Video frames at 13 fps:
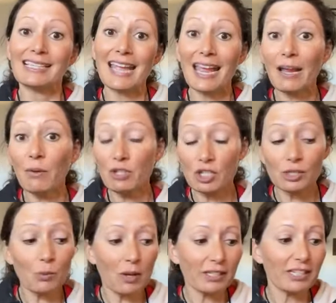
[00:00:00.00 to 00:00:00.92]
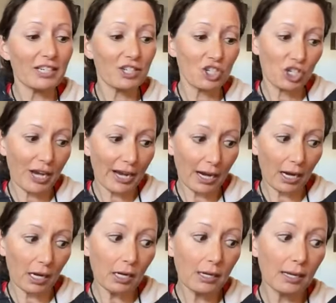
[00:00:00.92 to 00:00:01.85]
Today, I just wanted to
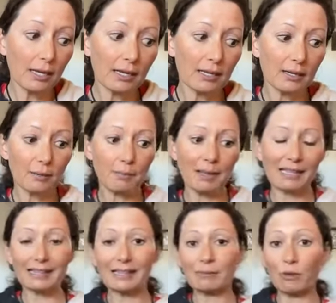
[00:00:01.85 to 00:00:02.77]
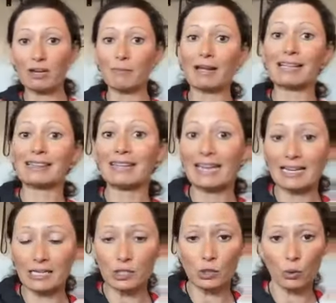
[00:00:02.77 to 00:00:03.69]
share my one of my
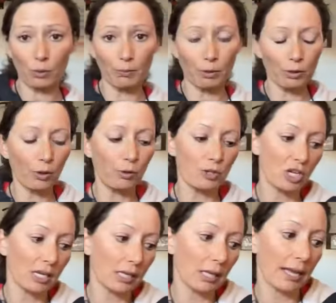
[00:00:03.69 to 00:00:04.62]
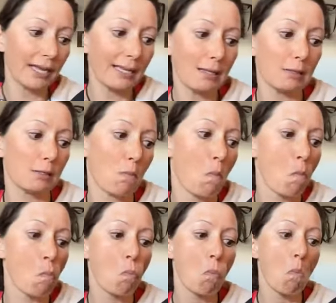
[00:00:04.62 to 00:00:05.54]
latest hormone coaching clients
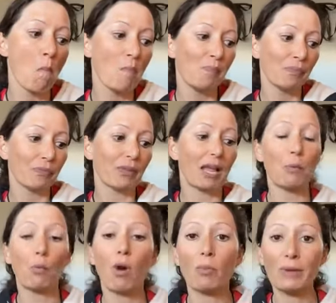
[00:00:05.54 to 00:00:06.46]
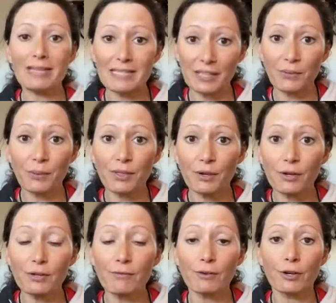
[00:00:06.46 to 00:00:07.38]
and what we did with
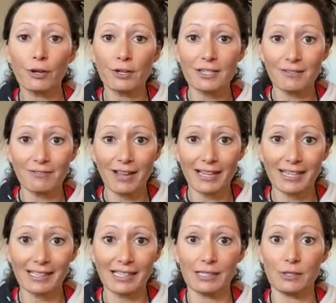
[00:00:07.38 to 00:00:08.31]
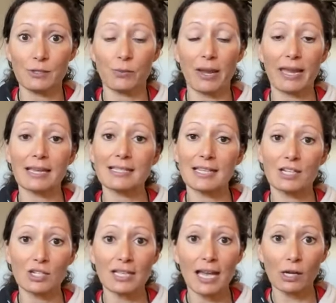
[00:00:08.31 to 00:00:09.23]
her for her to finally lose weight
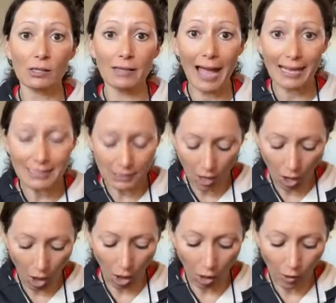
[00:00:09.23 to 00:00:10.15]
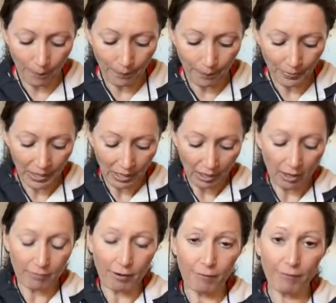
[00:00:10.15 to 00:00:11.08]
because I just had her last call
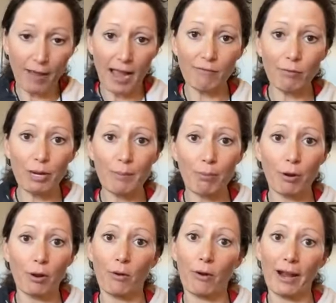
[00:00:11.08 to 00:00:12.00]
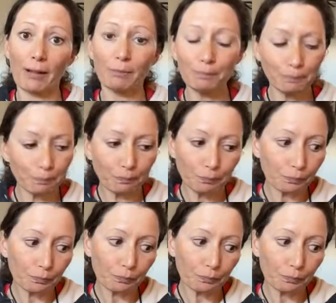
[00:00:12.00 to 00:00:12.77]
of our five week program